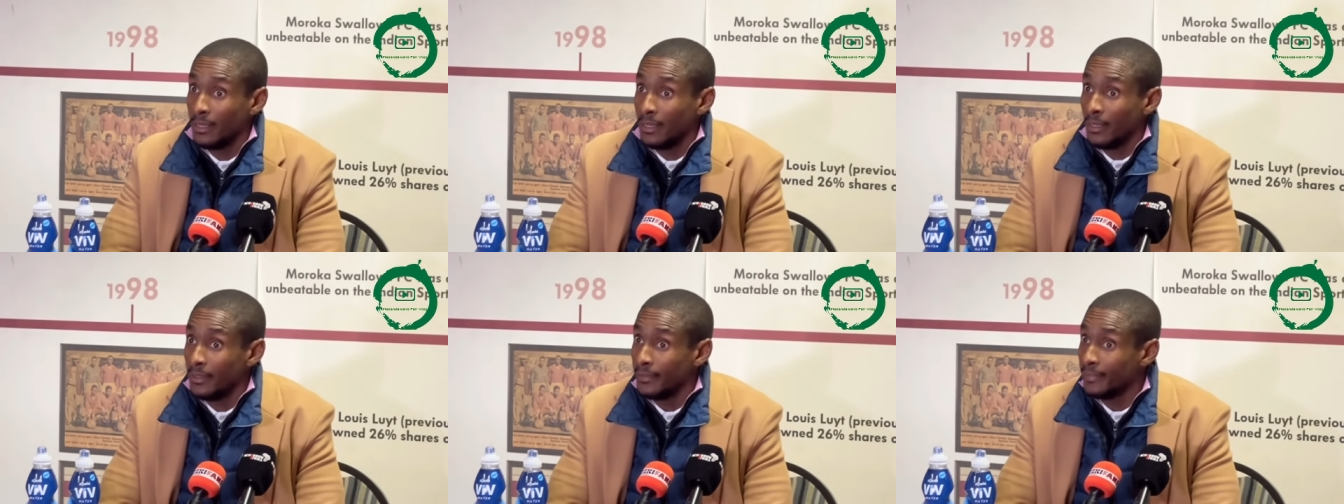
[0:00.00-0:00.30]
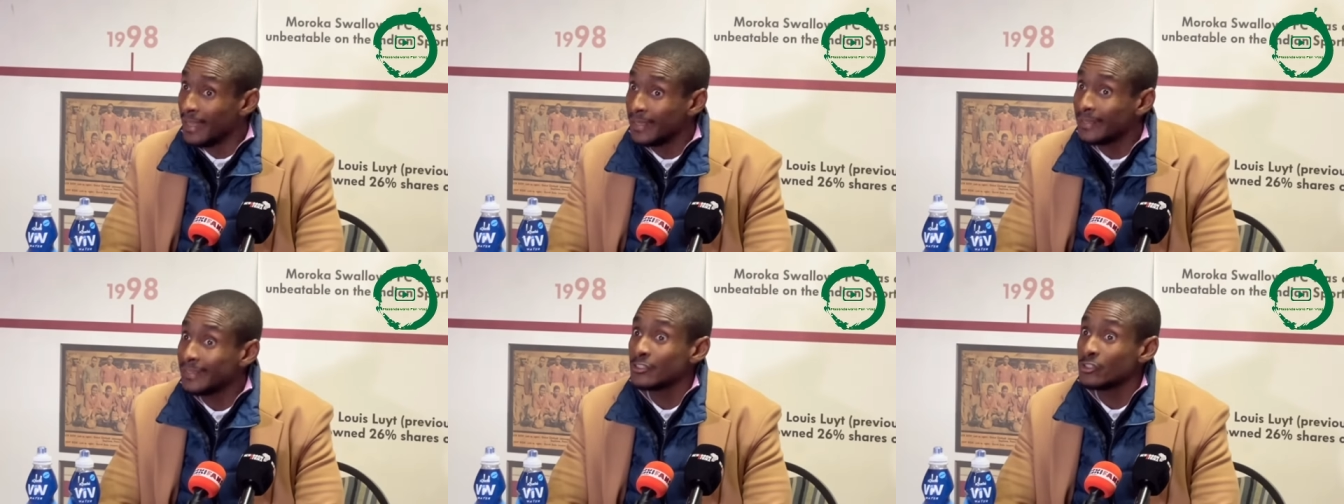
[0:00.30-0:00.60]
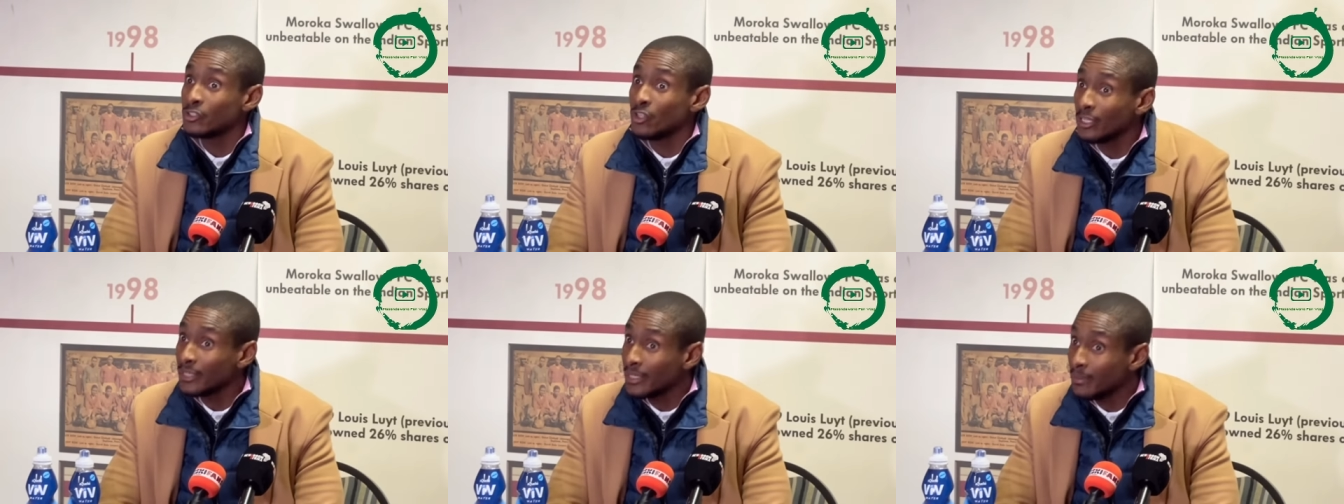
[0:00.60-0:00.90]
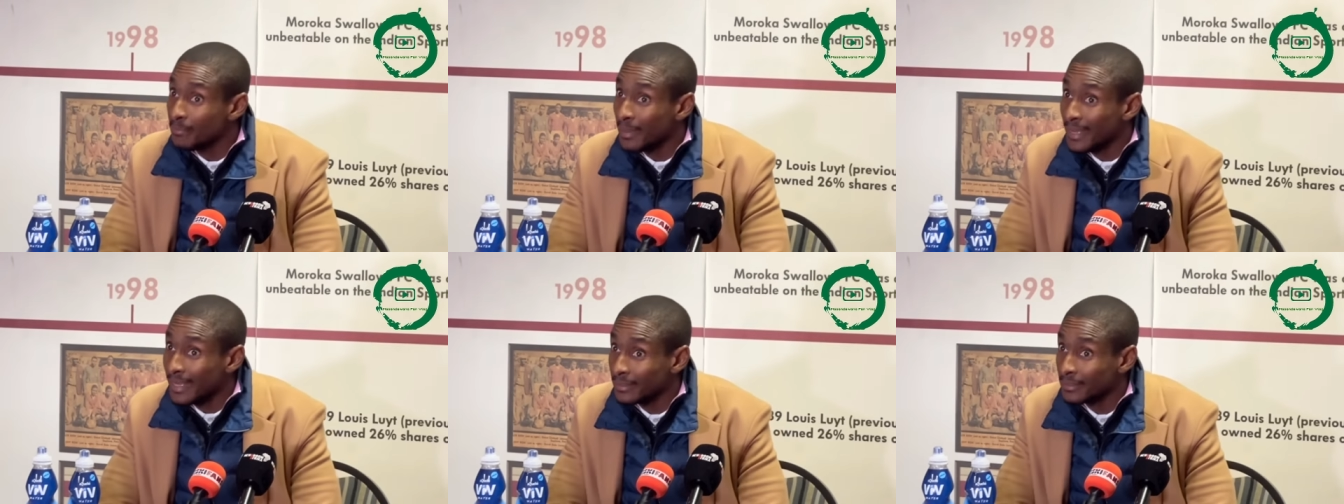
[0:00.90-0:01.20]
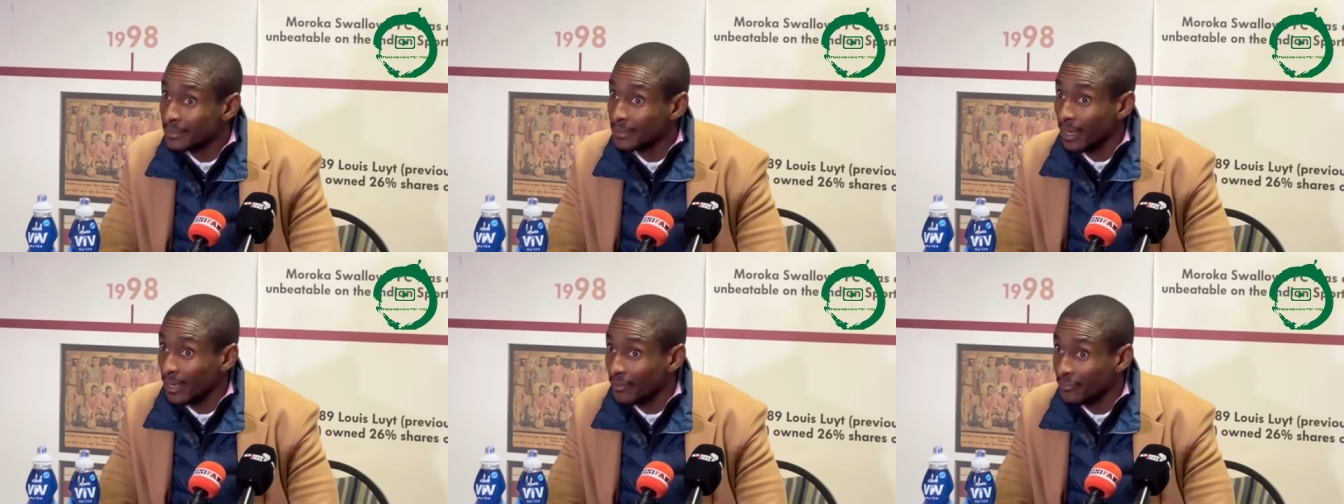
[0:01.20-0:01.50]
That is not a
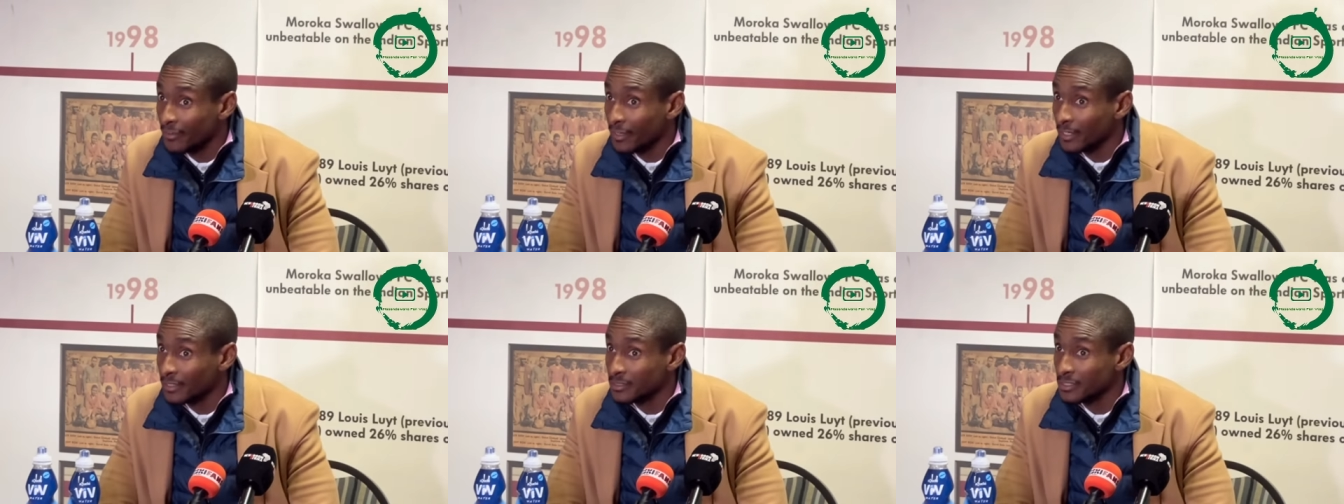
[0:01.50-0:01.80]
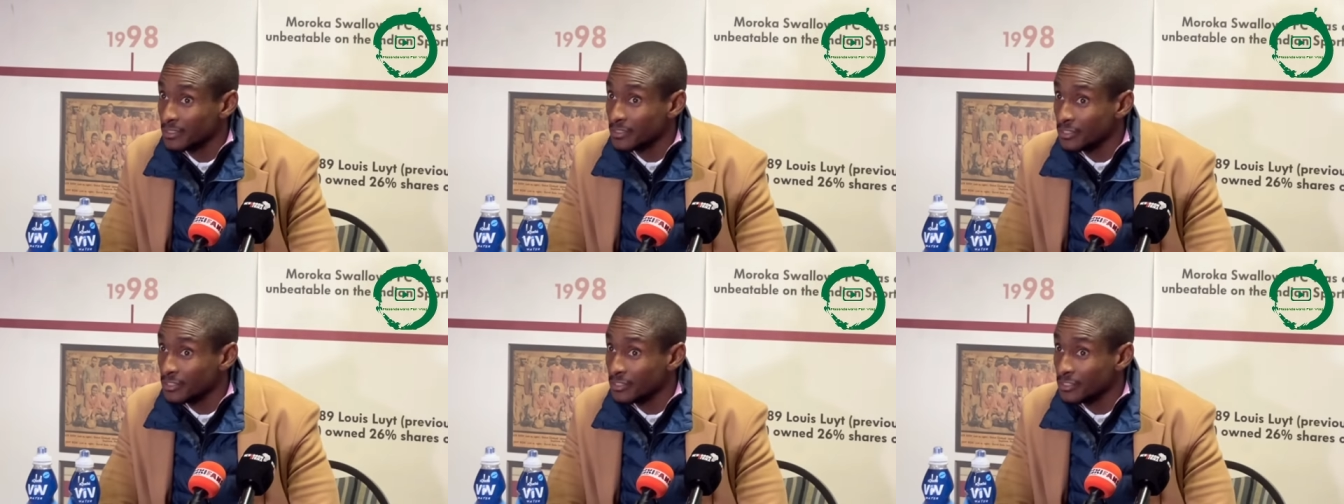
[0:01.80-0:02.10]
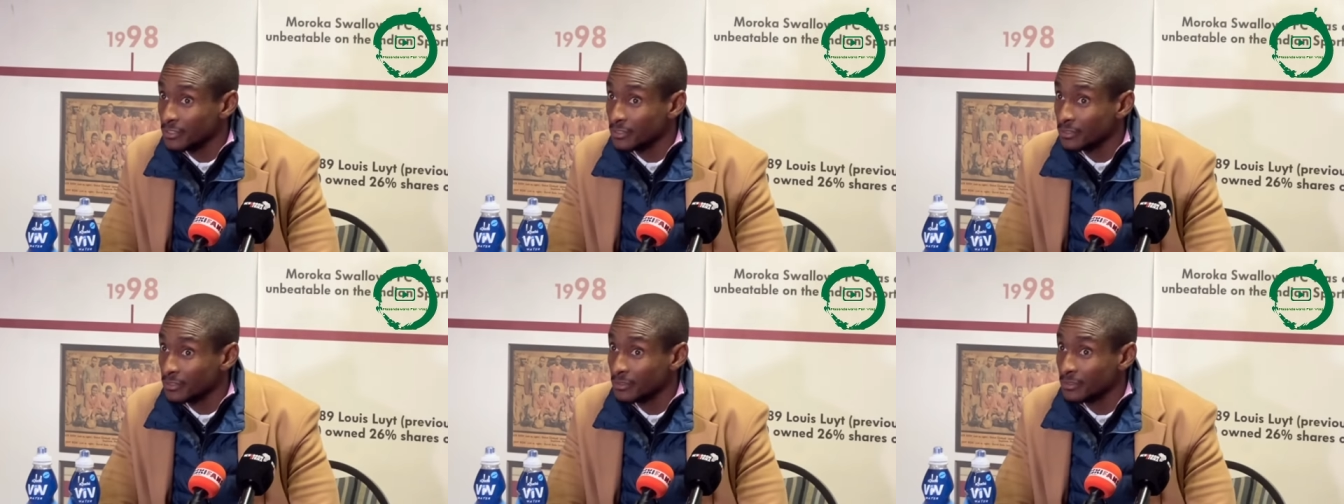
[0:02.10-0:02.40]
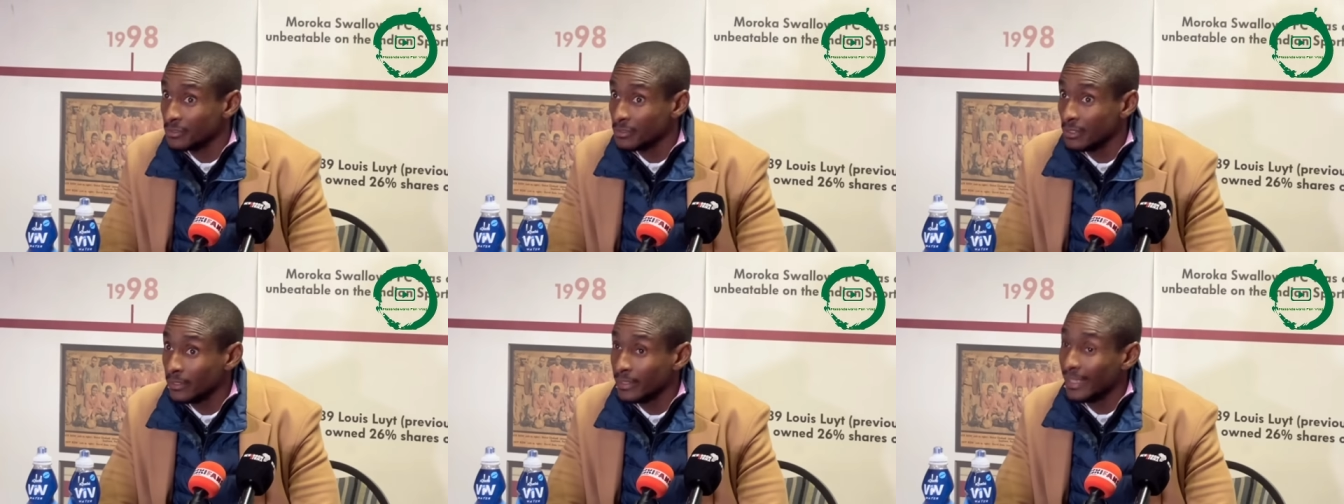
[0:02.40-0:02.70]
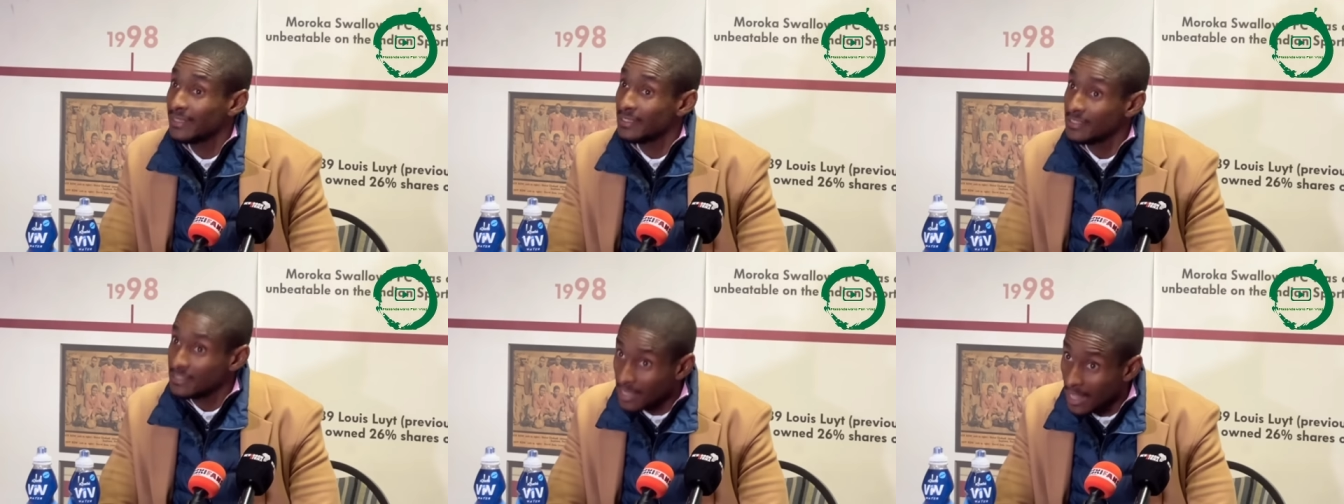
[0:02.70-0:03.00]
bad refereeing decision.
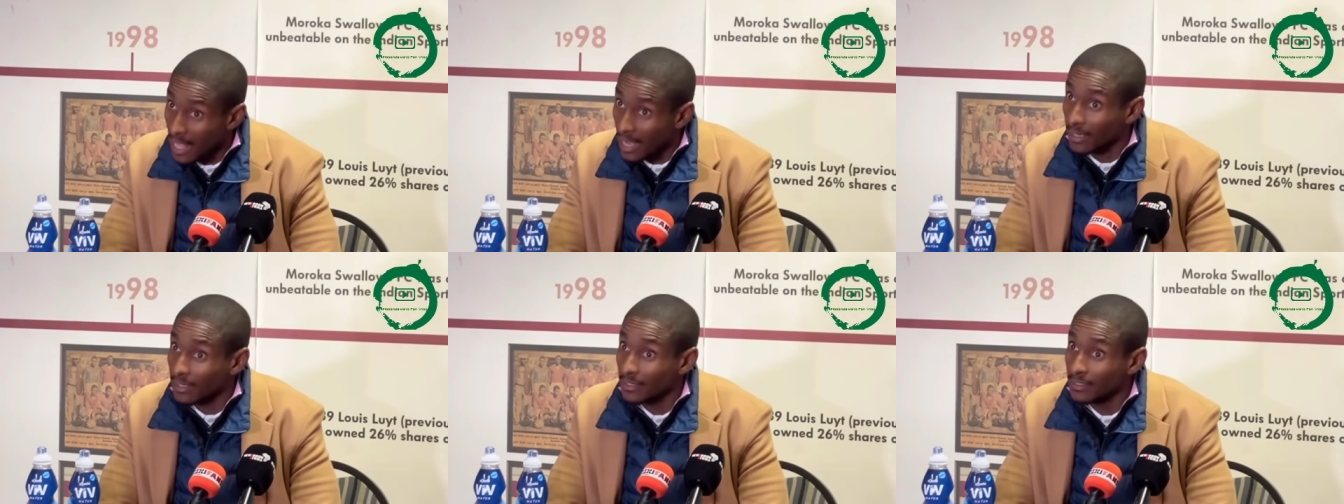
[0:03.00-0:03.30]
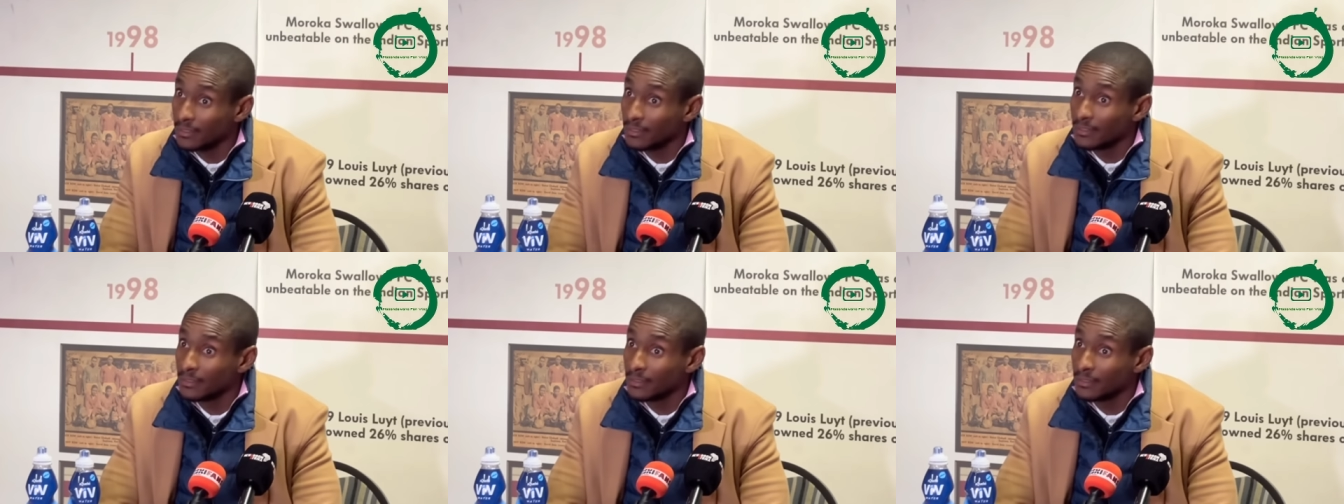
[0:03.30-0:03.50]
That is luck.